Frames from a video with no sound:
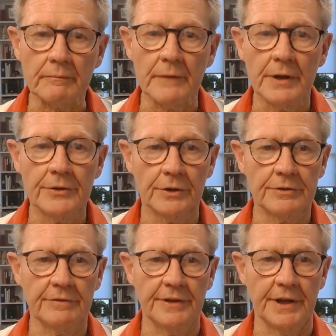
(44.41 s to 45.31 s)

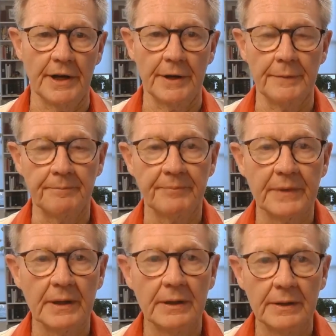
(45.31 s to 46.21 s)
Thoughts of the day.
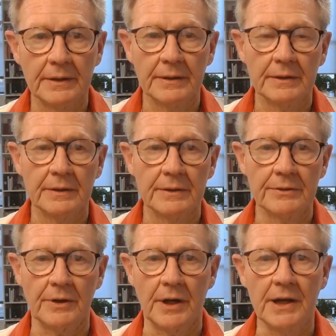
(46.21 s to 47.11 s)

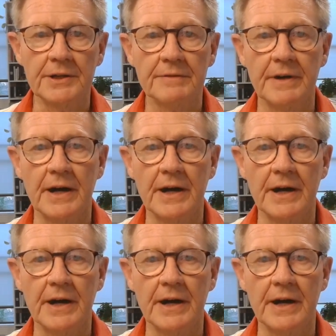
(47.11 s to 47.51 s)
The light of a